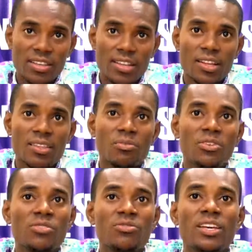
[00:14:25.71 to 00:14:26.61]
Now the
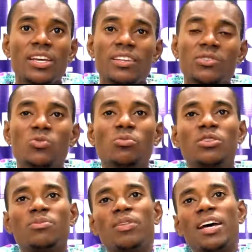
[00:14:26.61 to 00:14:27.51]
monetary gain is we'll
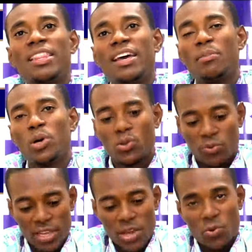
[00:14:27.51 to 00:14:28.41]
multiply the amount of
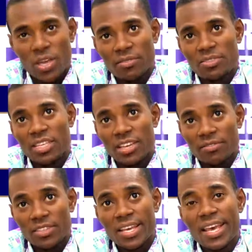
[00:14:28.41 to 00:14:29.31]
time we have
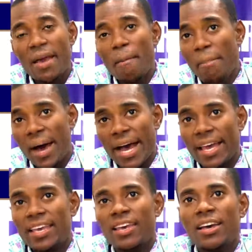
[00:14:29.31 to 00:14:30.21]
saved
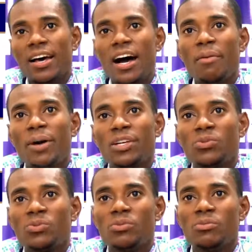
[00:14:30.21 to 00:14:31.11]
by how much